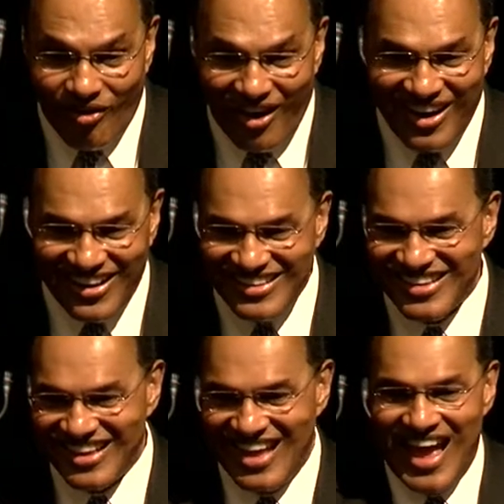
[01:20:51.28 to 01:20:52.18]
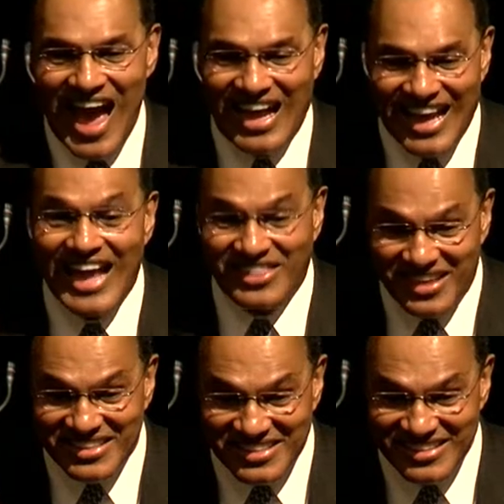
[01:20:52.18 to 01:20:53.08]
All right? I got
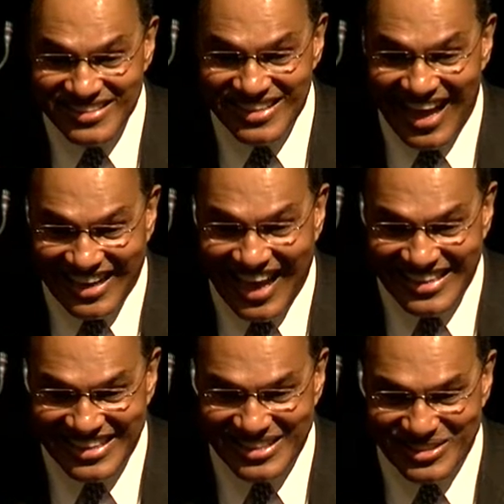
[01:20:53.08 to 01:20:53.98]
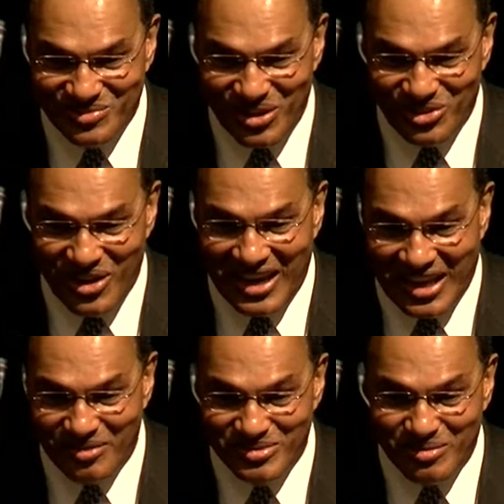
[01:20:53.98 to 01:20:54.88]
this. I got this. When you try
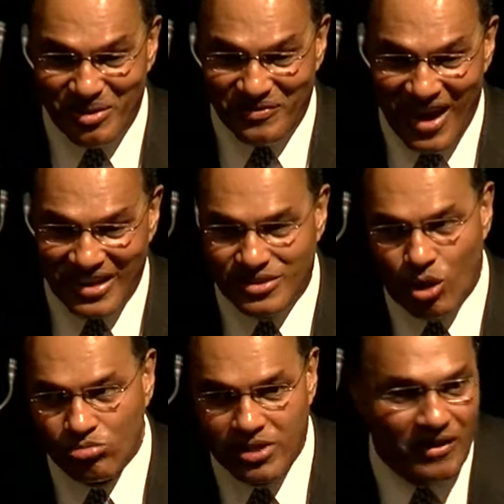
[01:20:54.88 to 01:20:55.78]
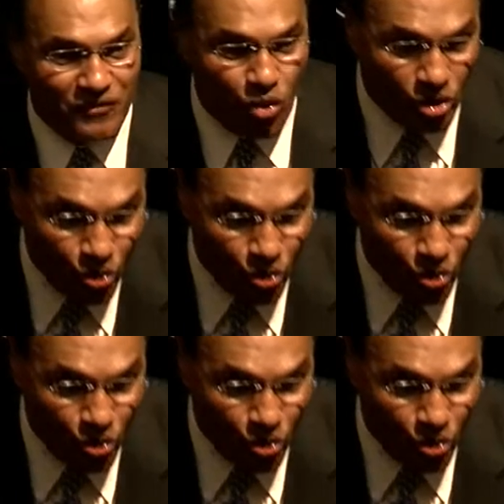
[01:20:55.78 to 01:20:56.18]
to give them some advice, don't take four